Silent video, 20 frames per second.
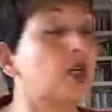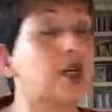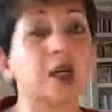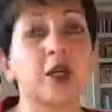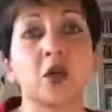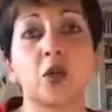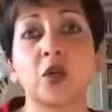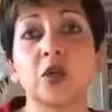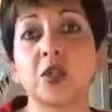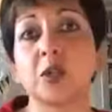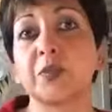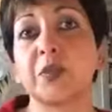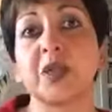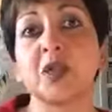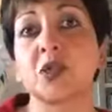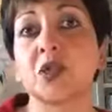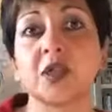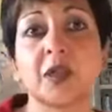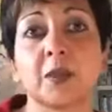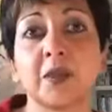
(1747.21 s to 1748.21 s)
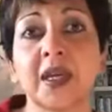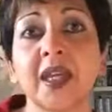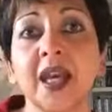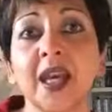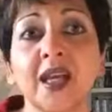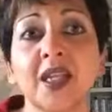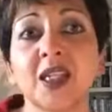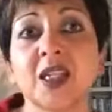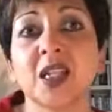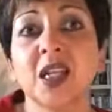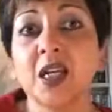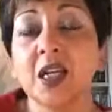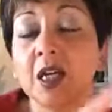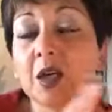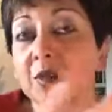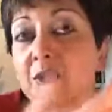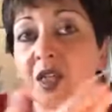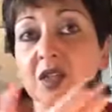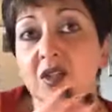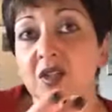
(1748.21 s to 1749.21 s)
I'll go and speak to somebody else
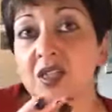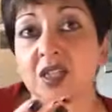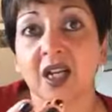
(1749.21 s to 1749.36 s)
because